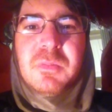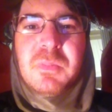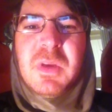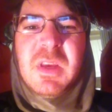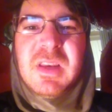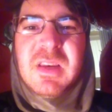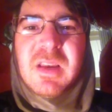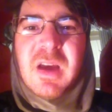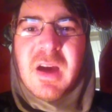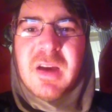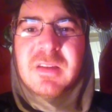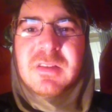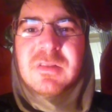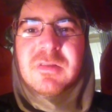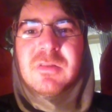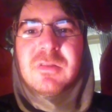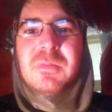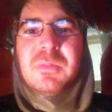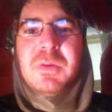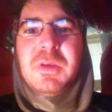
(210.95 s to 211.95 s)
be
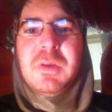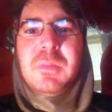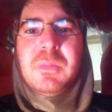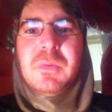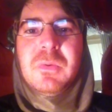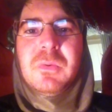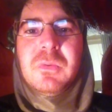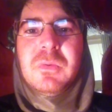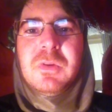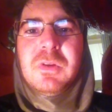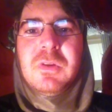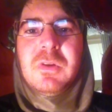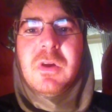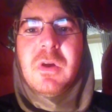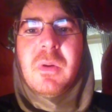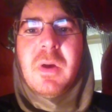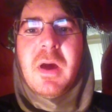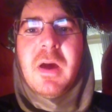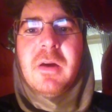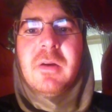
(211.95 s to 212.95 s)
nicer to people when you
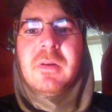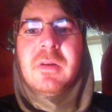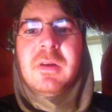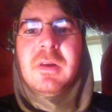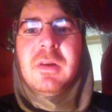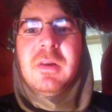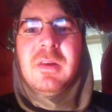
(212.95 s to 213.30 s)
go out.